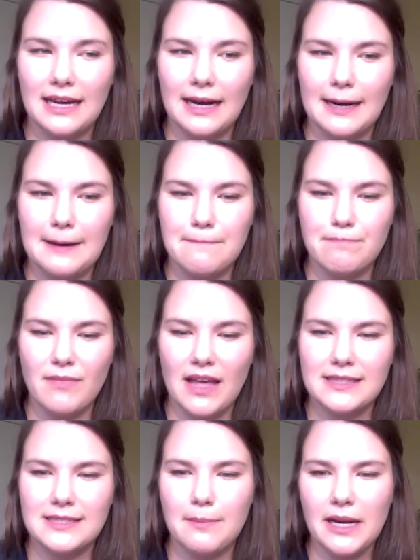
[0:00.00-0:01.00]

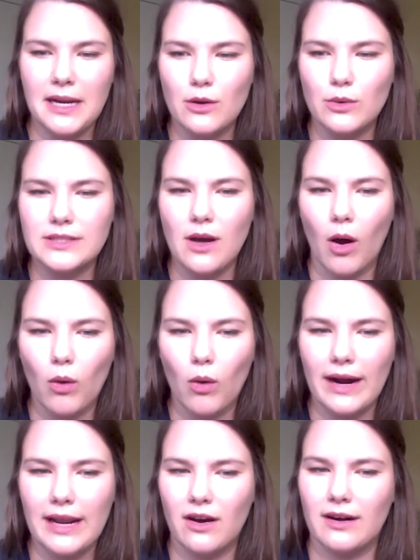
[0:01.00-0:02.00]
and somebody who is
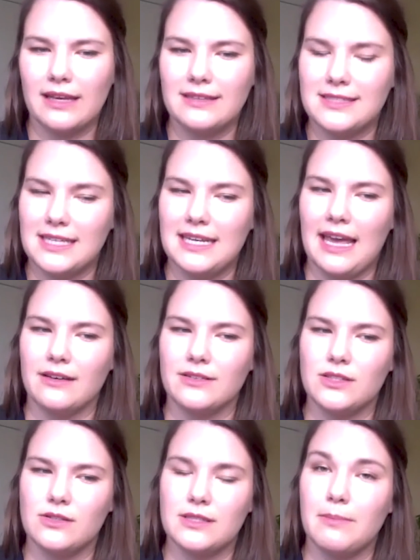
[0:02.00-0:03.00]
already on city
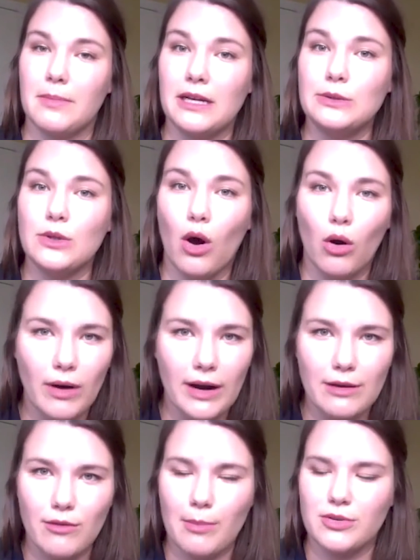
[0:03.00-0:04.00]
council, somebody who's
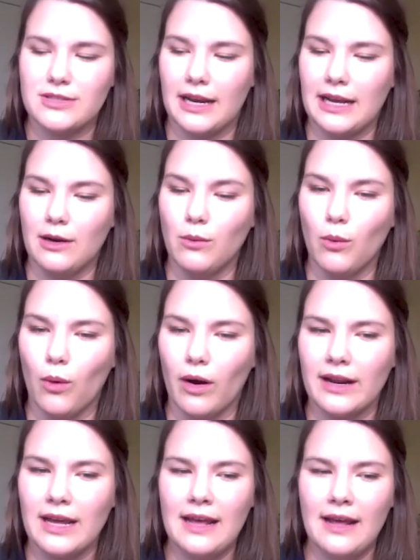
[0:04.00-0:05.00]
already representing a
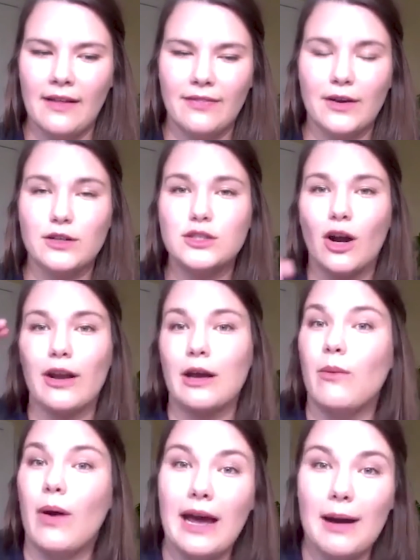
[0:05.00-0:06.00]
ward, they're starting
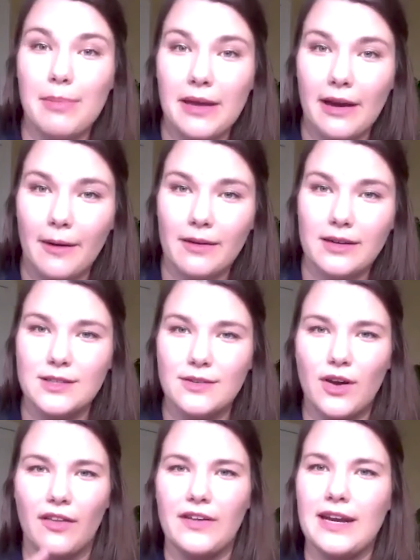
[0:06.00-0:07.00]
way up here because
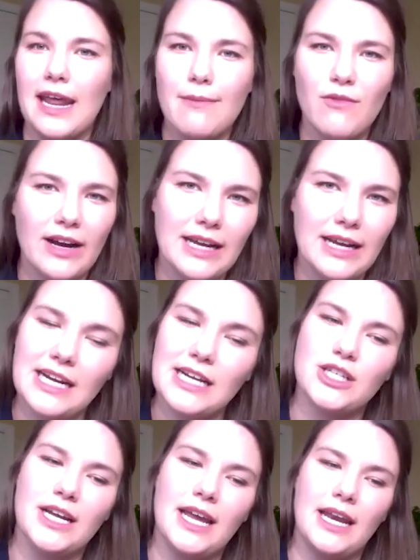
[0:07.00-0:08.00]
you've got the name
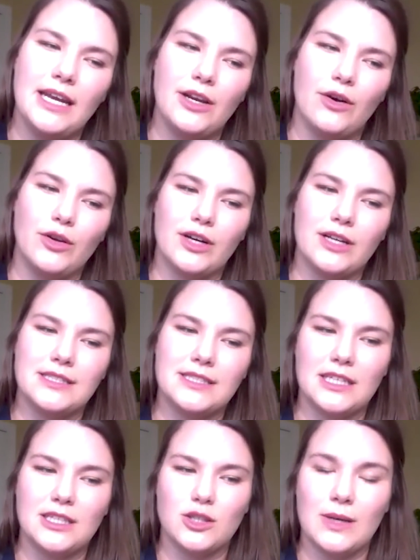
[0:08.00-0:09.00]
recognition, your
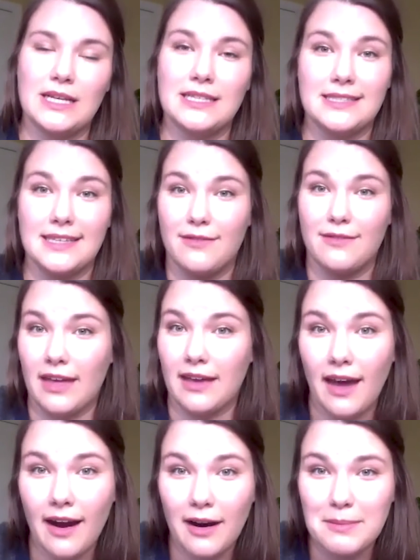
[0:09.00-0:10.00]
constituents, if they
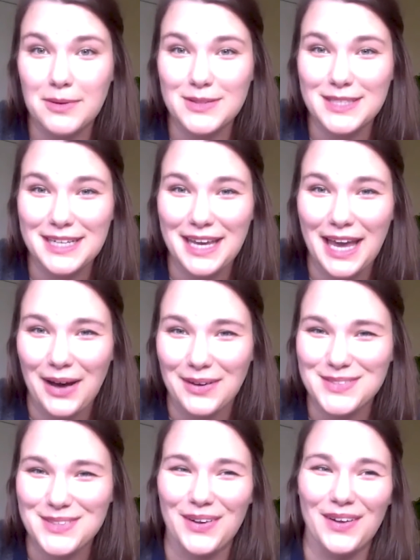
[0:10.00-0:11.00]
care about city
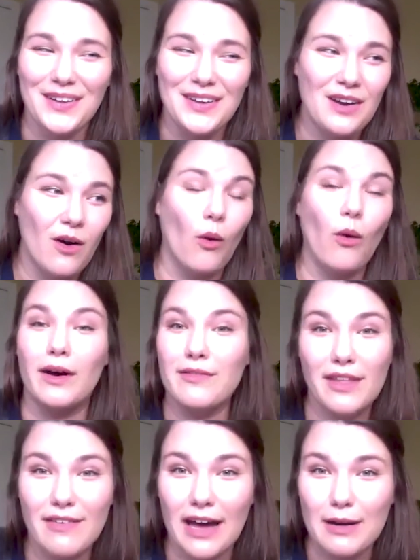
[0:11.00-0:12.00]
council, or if
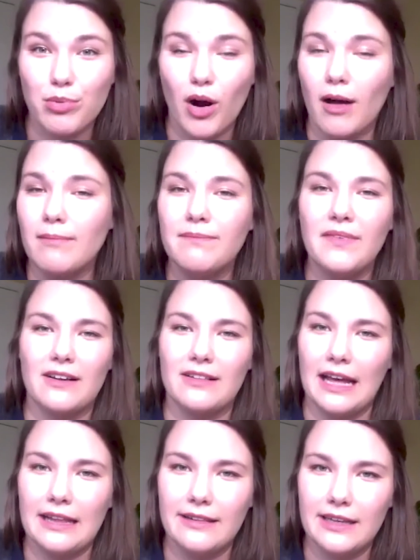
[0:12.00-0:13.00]
they've had a problem, they're
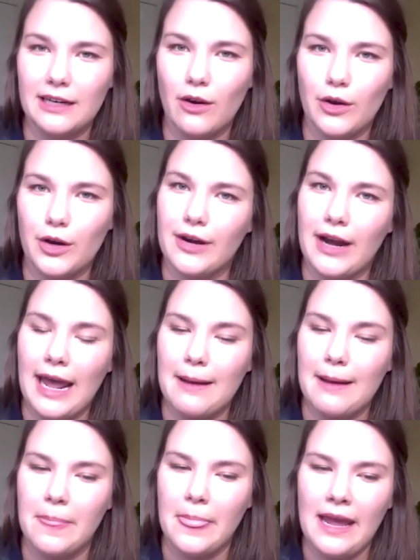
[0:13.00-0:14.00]
likely to know your
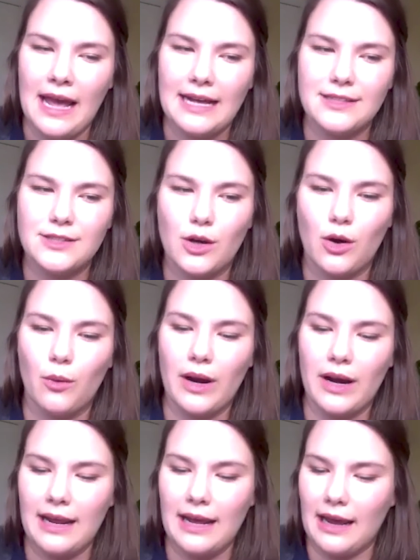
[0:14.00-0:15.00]
name. And so when